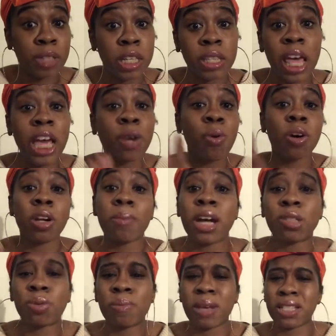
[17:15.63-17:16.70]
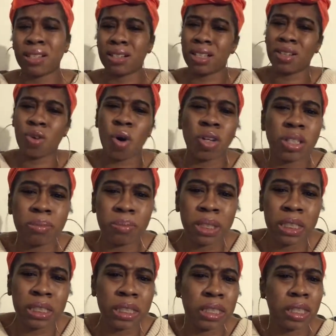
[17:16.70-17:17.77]
they quoted my tweet basically calling
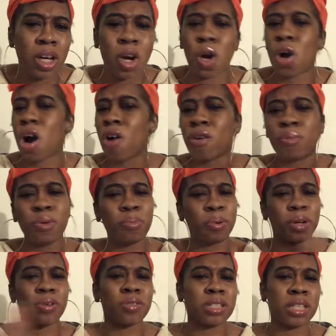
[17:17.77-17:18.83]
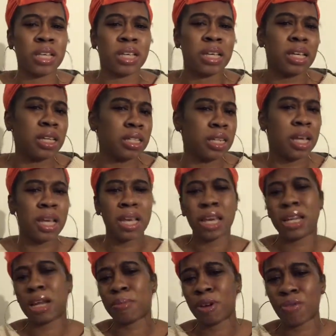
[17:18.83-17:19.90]
me a horrible person
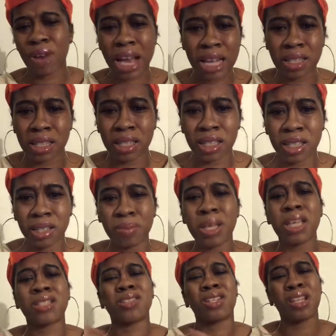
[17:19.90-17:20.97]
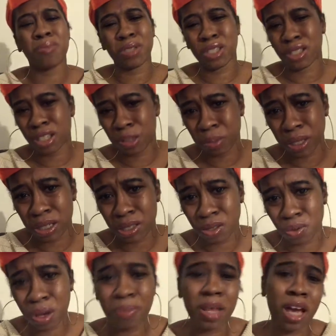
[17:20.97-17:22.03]
and I'm harassing them. So let me just explain this to
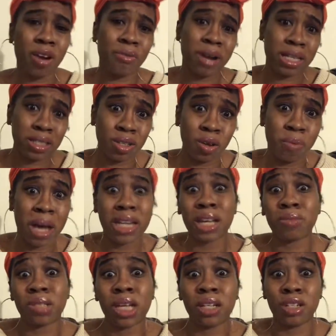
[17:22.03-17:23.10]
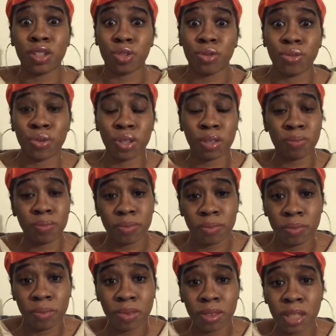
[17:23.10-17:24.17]
you. I'm not harassing nobody. I'm telling the truth.
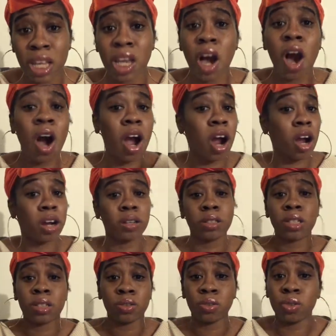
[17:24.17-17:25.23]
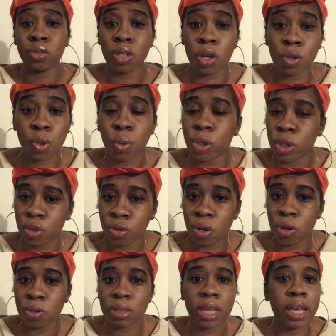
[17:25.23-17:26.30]
They are, you know, Twitter
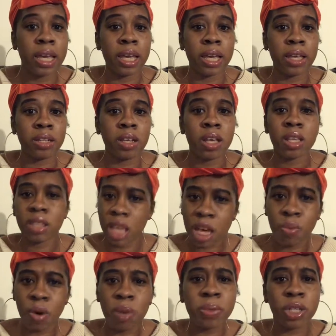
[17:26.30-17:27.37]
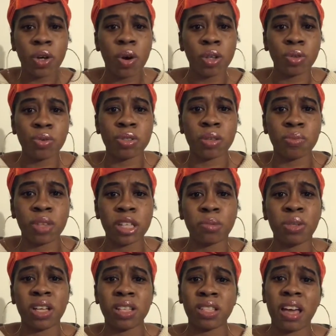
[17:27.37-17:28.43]
trolls, and they will be going through some things
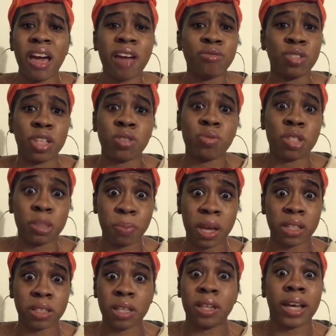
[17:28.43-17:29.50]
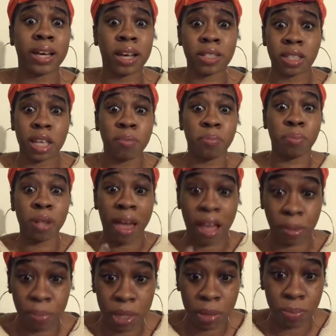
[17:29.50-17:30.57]
because they have disrespected, like I said,
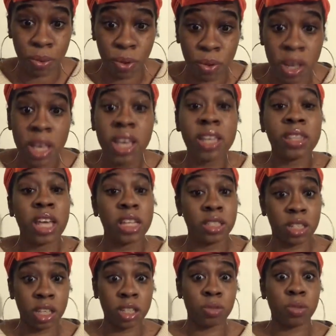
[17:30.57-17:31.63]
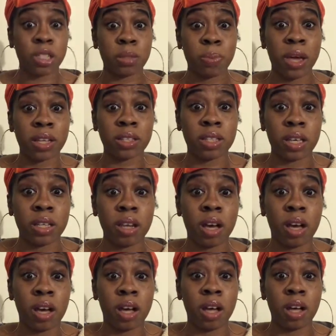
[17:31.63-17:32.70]
black people. They disrespected
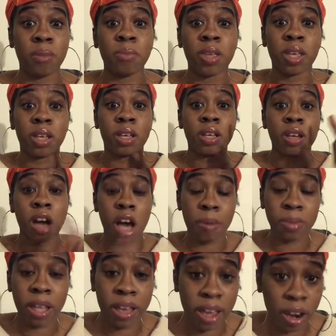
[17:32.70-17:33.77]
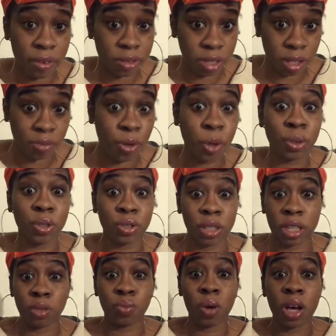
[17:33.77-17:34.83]
Kamala Harris's voters
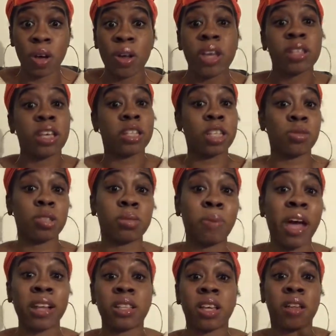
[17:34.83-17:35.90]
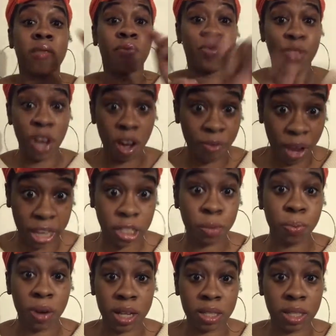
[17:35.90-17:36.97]
as well. They disrespect the vice
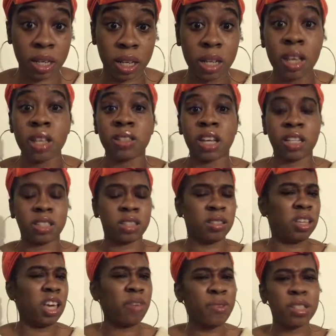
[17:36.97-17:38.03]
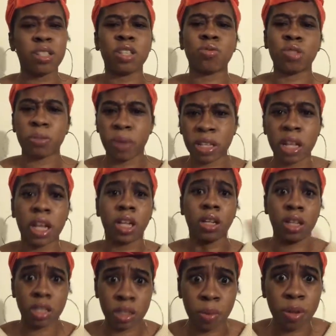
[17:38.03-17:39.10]
president. They even disrespect
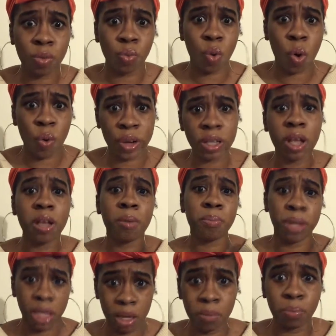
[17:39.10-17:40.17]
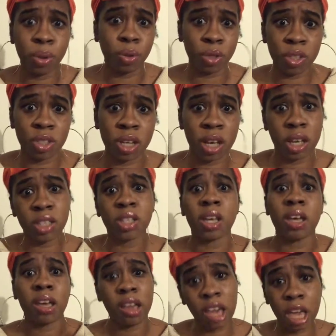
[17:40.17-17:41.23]
Elizabeth Warren, Pete Buttigieg,
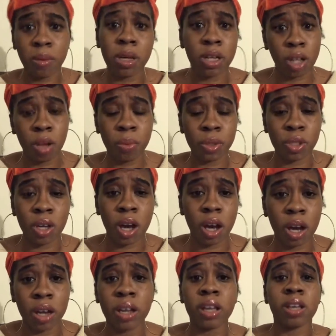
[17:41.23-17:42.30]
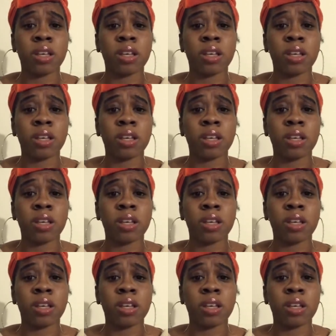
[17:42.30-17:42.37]
Amy Klobuchar.